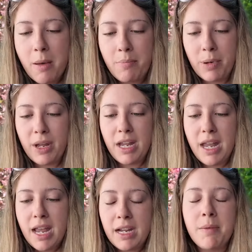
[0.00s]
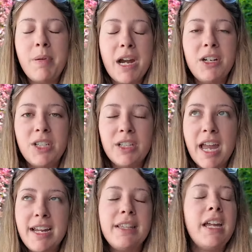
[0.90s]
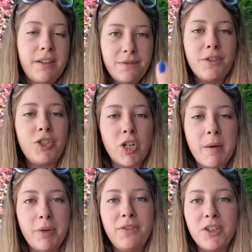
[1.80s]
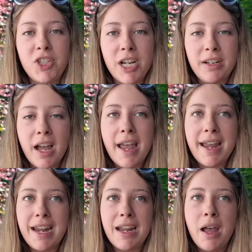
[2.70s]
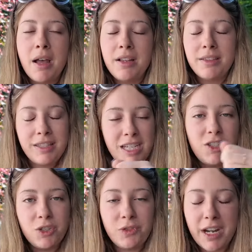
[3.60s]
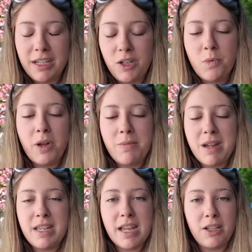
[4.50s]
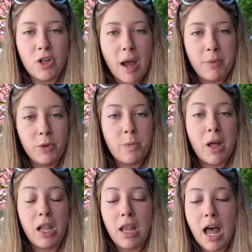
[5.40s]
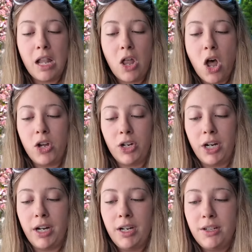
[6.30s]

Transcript: But compared to like for striper fishing, a teaser rig, you want to make that dropper loop a lot longer.